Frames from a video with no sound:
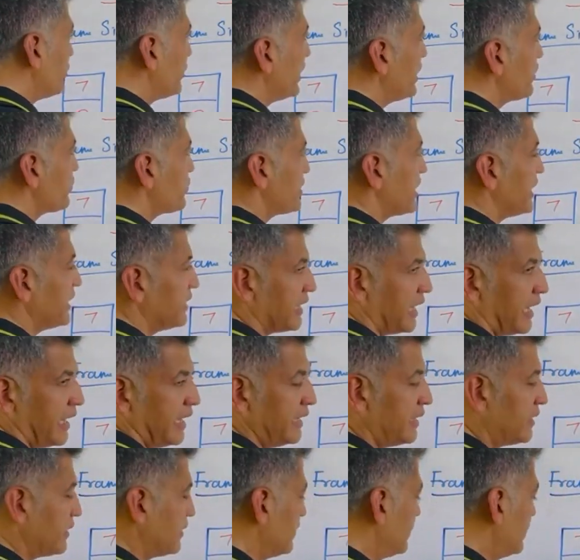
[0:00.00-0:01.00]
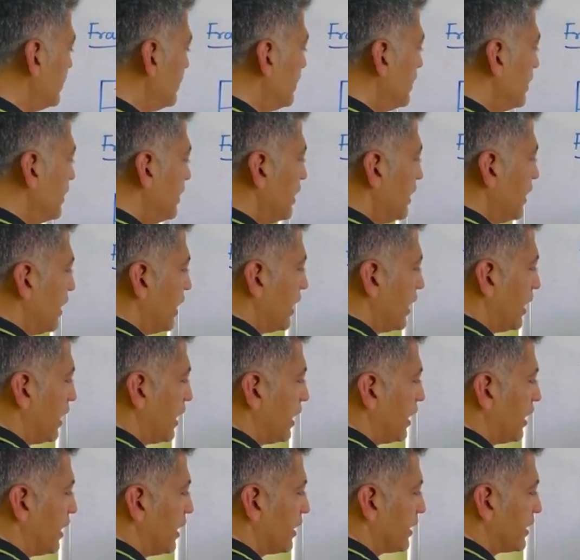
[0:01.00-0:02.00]
need to see that
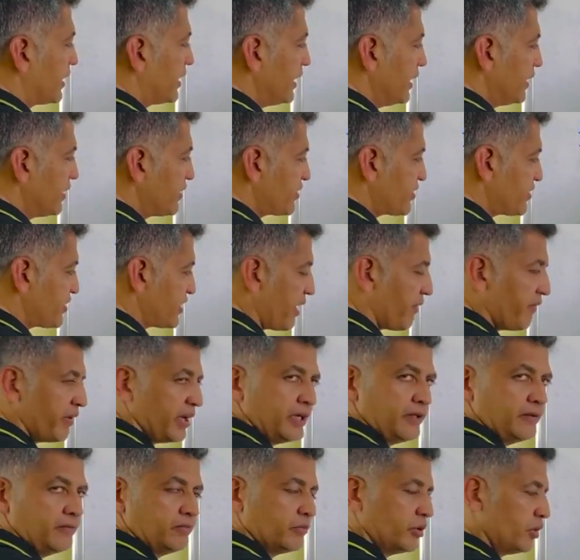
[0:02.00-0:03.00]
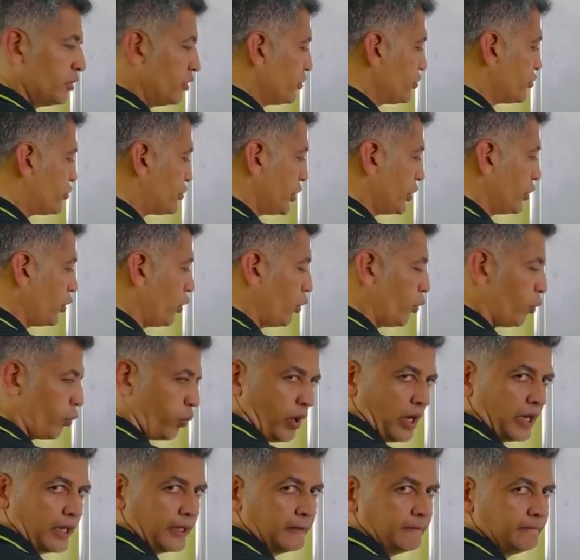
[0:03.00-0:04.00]
here 7, 0,
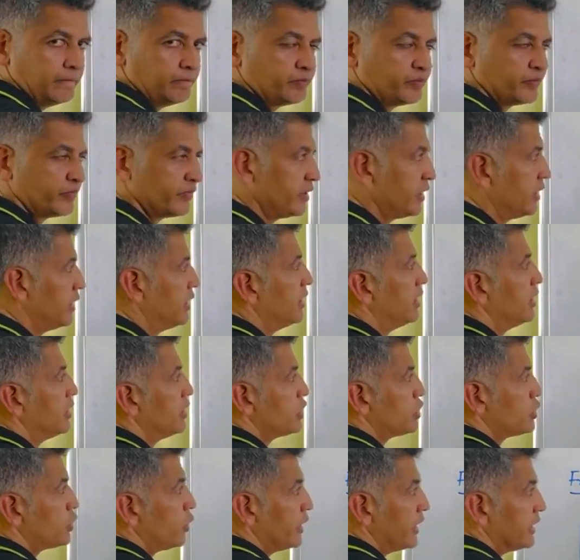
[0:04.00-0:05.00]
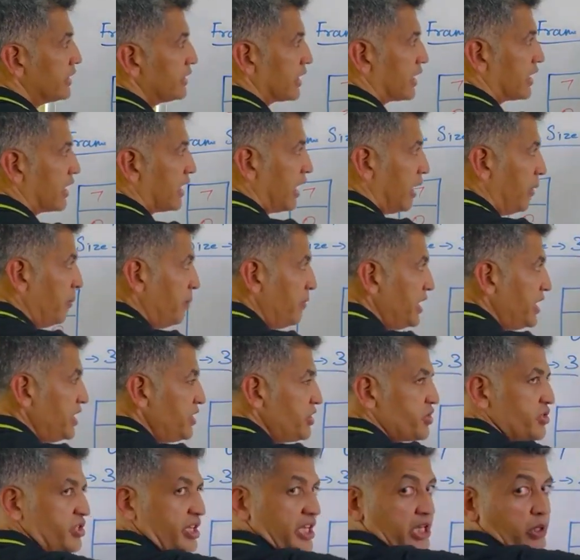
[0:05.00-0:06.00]
1. So in the coming
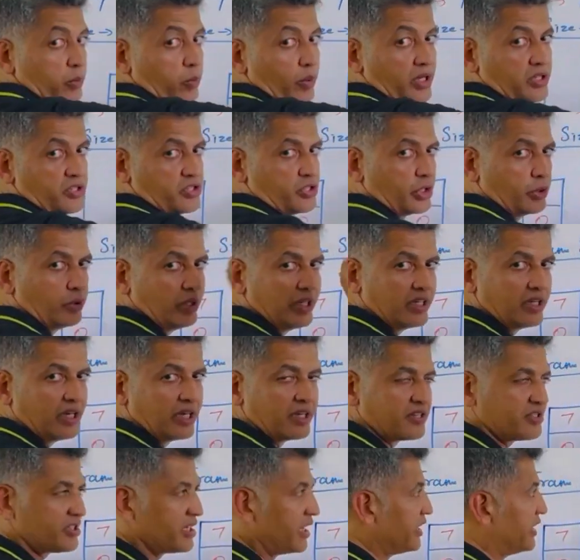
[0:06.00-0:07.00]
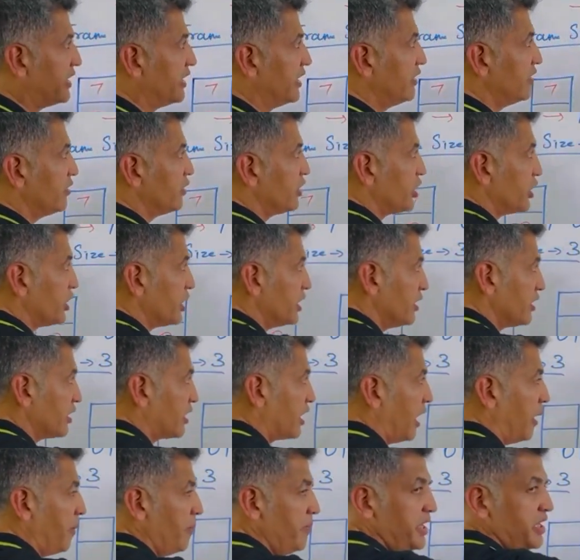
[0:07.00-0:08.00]
sequence, you need to understand here, in
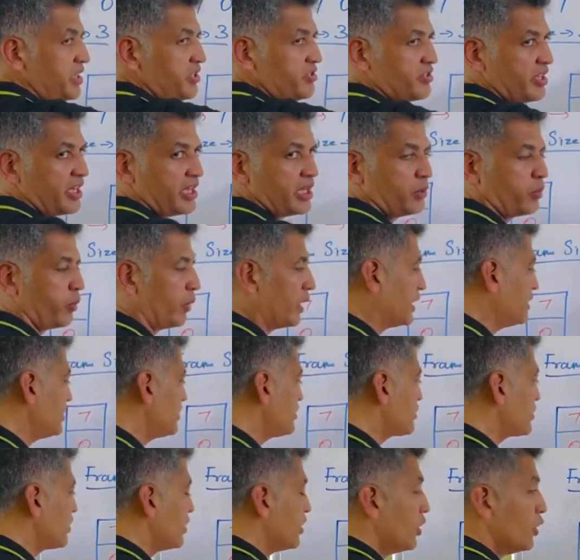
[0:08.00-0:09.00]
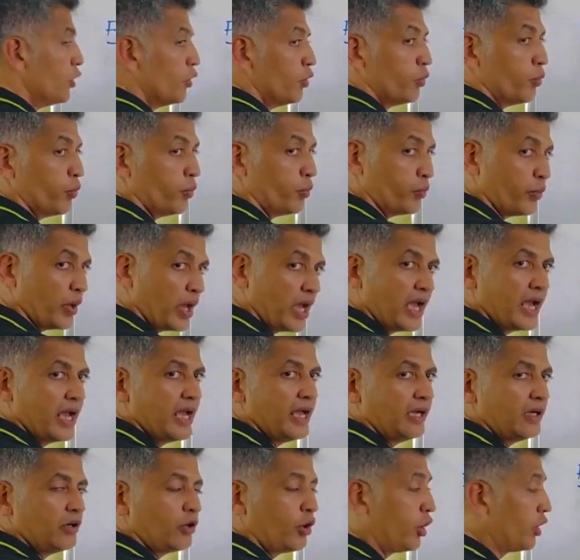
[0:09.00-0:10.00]
coming sequence,
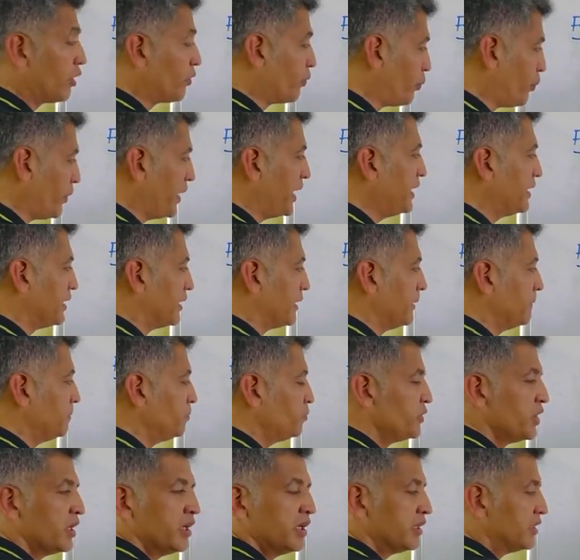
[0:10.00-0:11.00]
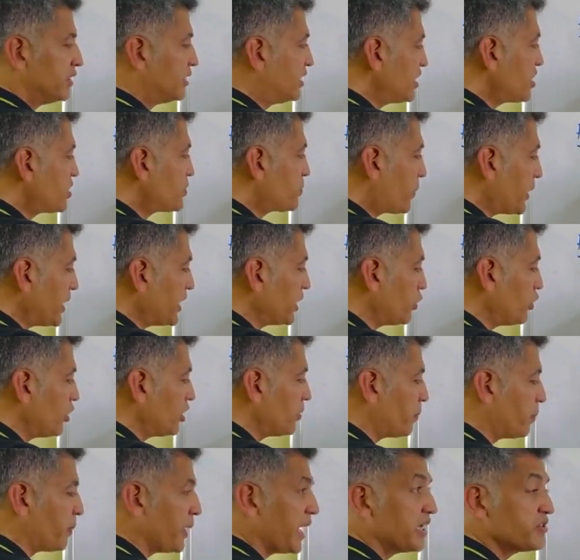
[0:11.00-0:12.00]
where or when this
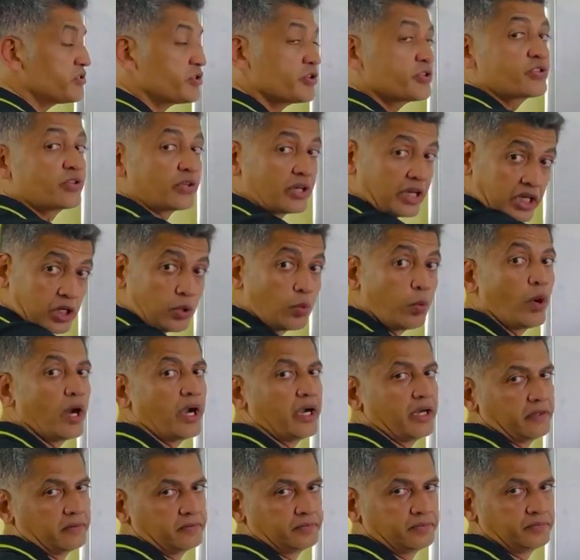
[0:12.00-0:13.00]
particular page is required,